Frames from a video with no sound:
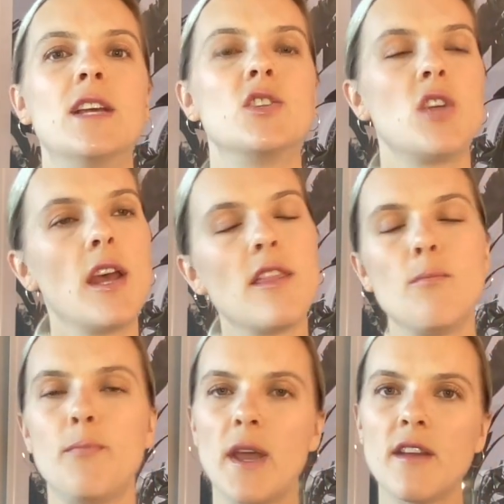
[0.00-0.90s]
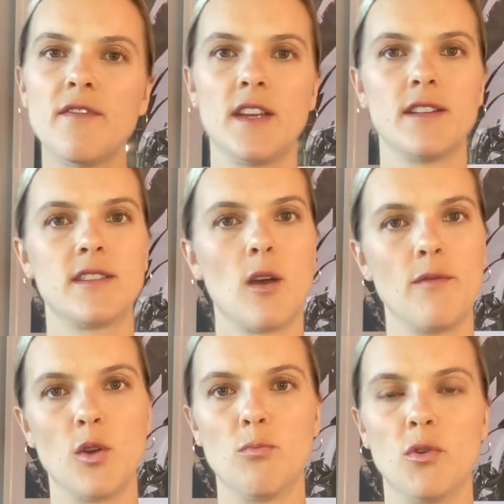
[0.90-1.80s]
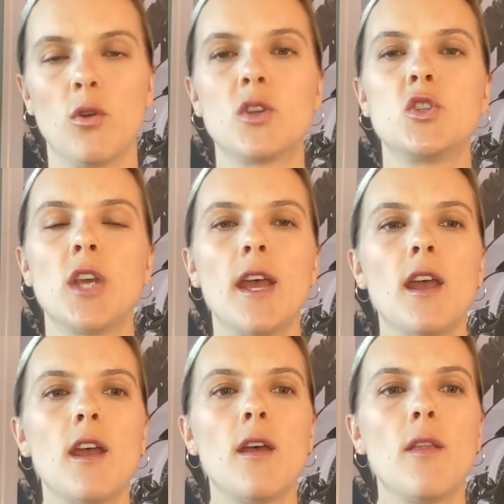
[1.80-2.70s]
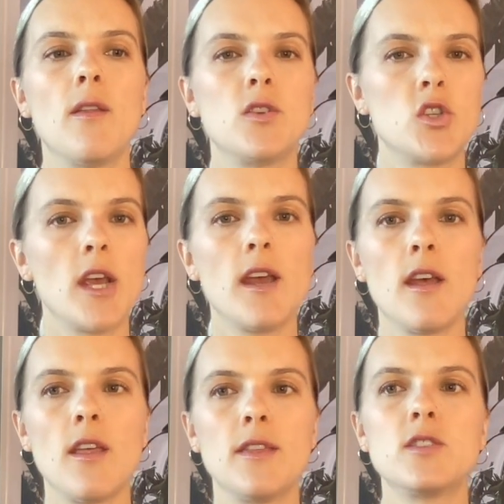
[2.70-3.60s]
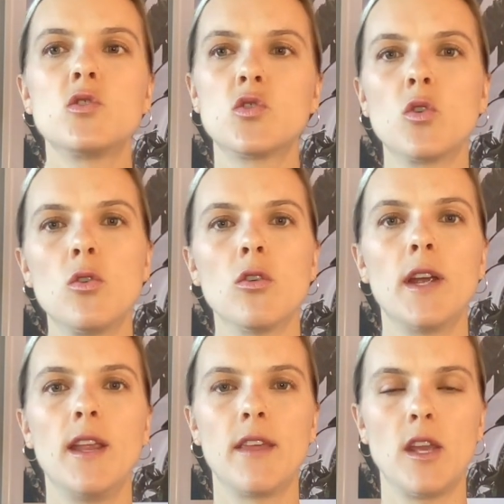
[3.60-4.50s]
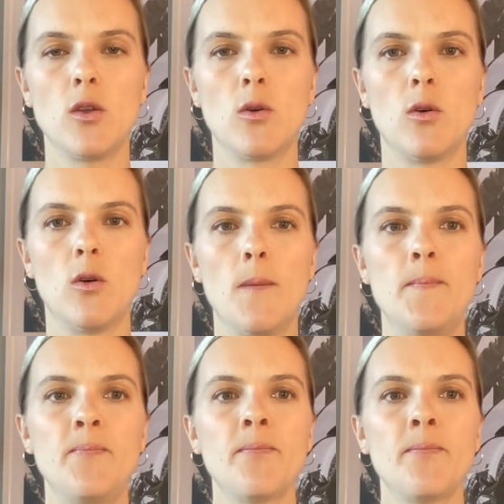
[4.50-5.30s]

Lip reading: Share the benefits of your book. Share the story that your